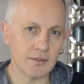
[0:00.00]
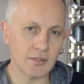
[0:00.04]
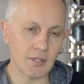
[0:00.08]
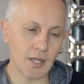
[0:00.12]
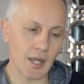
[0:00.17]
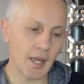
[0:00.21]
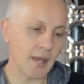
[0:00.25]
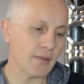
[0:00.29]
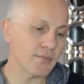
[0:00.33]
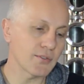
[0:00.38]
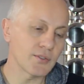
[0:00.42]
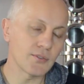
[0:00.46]
So
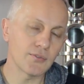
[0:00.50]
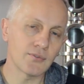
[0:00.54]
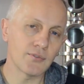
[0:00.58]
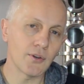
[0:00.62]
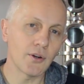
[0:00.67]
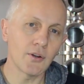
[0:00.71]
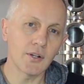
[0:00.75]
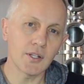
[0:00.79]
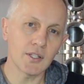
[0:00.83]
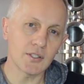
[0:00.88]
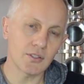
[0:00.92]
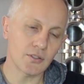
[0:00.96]
I have to
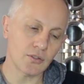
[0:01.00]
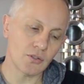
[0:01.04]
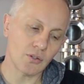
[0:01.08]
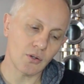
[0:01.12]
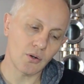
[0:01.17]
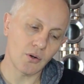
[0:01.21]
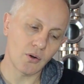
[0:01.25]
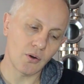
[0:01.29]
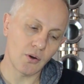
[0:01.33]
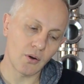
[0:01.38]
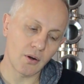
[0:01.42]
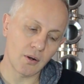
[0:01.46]
focus
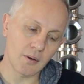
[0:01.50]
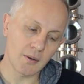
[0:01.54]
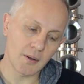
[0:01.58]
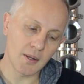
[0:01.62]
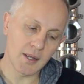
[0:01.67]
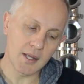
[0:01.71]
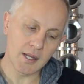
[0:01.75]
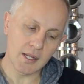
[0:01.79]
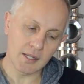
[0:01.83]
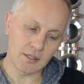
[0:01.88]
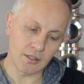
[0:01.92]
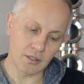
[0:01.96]
on
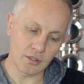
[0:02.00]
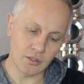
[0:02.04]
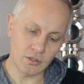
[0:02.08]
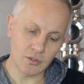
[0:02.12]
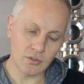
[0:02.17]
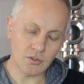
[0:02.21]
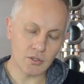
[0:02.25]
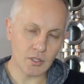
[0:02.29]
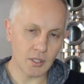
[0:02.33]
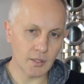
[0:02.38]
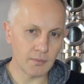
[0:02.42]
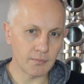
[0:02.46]
the new
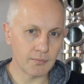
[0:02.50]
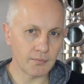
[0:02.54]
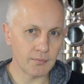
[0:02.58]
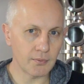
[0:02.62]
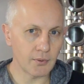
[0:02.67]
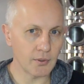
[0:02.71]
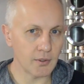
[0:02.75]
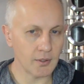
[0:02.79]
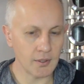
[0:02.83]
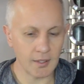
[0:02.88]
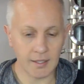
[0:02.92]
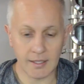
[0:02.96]
job
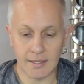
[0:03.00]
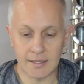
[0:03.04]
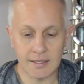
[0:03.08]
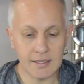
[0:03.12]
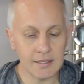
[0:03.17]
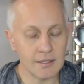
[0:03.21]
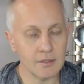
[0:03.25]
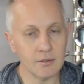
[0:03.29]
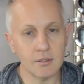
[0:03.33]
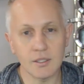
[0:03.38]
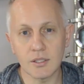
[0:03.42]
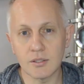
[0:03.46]
for at
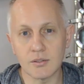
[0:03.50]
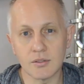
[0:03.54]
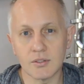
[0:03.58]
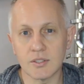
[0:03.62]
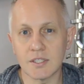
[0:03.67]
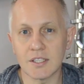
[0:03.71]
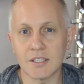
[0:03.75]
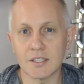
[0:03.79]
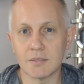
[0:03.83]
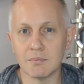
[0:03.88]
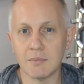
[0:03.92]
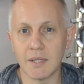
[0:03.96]
least 3 to
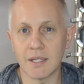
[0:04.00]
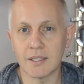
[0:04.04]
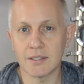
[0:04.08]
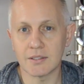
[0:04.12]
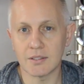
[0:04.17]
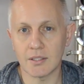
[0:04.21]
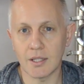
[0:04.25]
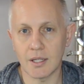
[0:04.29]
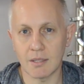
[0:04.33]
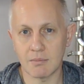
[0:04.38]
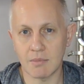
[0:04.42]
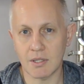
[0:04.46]
6
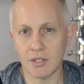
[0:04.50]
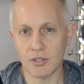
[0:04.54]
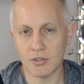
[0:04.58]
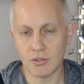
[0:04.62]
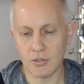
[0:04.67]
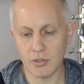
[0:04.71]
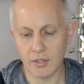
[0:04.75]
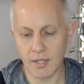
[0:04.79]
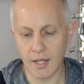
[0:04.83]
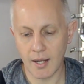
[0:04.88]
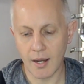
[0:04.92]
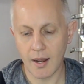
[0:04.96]
months and make
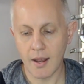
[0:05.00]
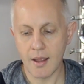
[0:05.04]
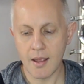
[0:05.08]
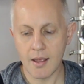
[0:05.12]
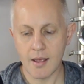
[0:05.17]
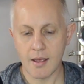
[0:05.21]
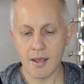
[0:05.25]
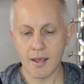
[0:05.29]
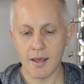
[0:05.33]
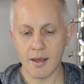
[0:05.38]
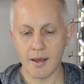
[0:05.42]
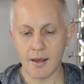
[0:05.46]
sure that
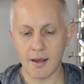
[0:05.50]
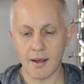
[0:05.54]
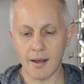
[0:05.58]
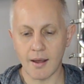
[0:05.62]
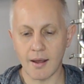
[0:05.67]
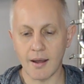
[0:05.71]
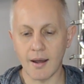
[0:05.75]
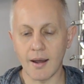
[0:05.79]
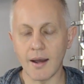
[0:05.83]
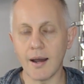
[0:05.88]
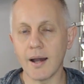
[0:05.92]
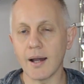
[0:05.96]

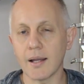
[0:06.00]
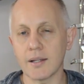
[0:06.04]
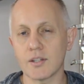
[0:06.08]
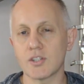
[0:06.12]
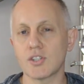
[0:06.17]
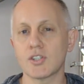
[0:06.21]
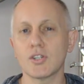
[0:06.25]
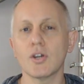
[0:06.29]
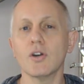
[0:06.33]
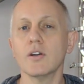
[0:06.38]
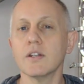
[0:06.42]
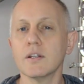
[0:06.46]
I
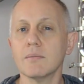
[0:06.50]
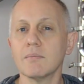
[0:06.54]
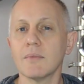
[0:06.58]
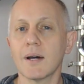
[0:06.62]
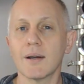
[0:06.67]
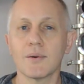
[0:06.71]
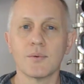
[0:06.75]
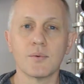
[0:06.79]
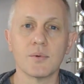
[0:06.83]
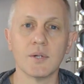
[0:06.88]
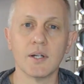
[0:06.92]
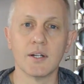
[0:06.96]
show them my
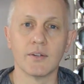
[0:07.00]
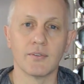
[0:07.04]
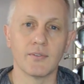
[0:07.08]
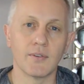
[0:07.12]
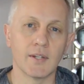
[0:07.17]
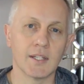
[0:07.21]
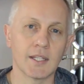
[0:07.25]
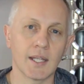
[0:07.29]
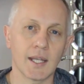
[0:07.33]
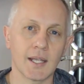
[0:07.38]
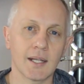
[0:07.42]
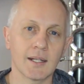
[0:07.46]
worth
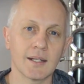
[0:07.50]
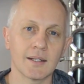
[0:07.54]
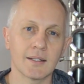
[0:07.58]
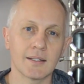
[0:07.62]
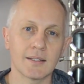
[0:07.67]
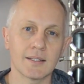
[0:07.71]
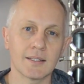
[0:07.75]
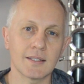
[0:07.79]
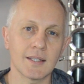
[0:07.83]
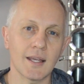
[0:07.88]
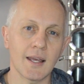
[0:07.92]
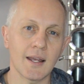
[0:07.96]
and they can
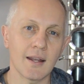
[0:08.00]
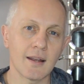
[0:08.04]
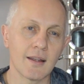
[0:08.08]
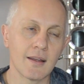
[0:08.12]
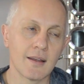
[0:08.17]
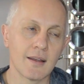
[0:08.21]
understand